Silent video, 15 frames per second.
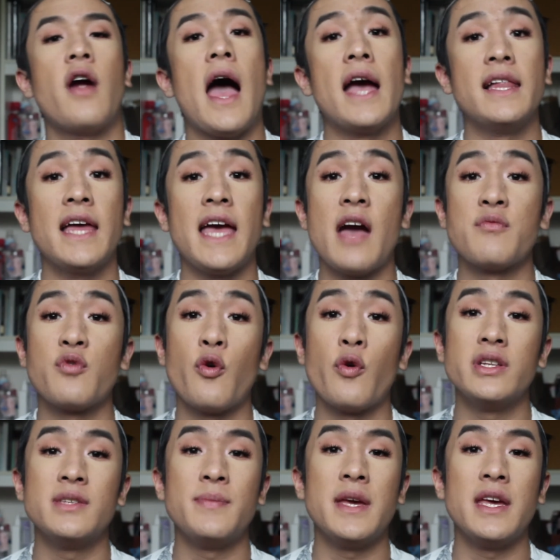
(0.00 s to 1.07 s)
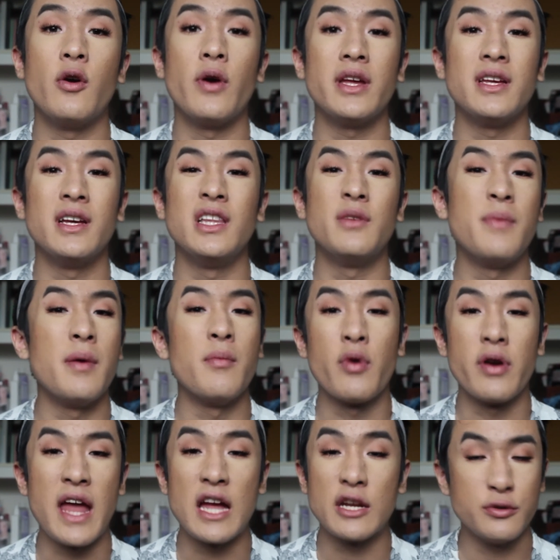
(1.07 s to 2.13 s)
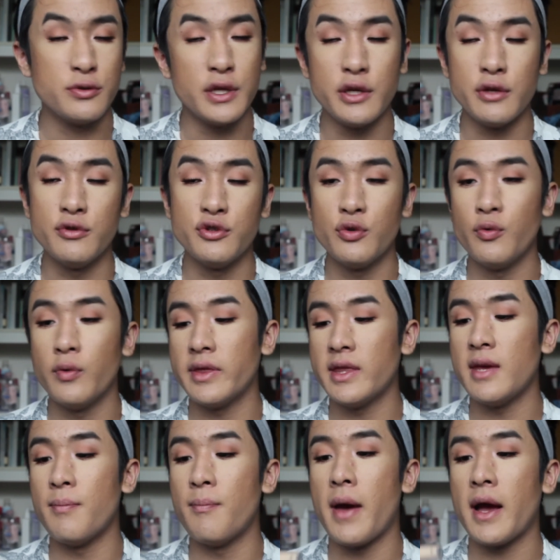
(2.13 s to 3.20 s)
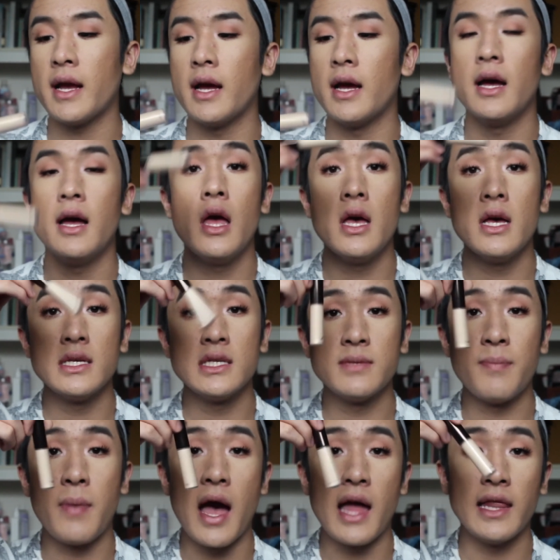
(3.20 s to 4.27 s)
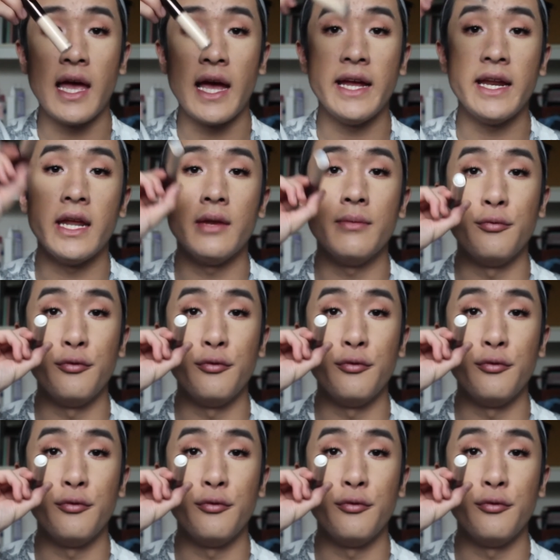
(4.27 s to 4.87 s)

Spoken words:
highlight, I'm going to be going a little bit more natural than usual with the Becca Spotlight in